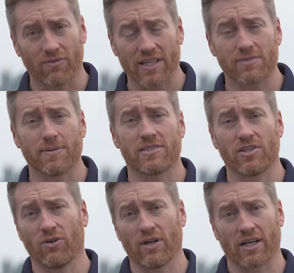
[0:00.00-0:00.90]
investments
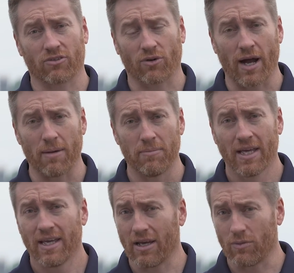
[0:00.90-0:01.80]
in your next crop.
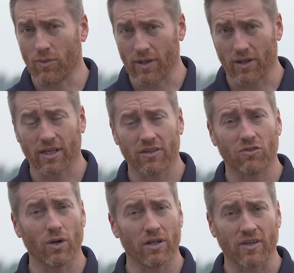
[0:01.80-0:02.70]
And when we look at
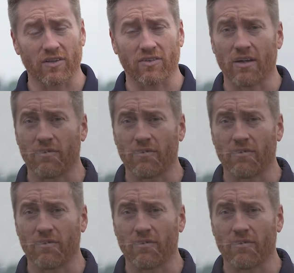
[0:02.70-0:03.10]
soil test